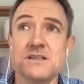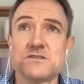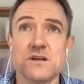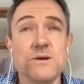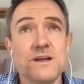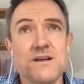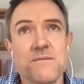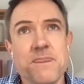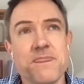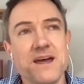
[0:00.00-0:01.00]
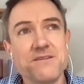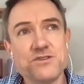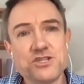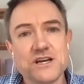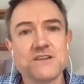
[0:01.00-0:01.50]
So
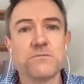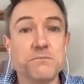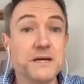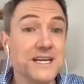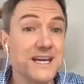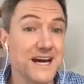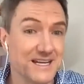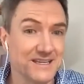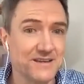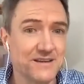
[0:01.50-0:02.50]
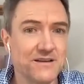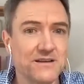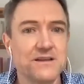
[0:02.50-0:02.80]
they've just begun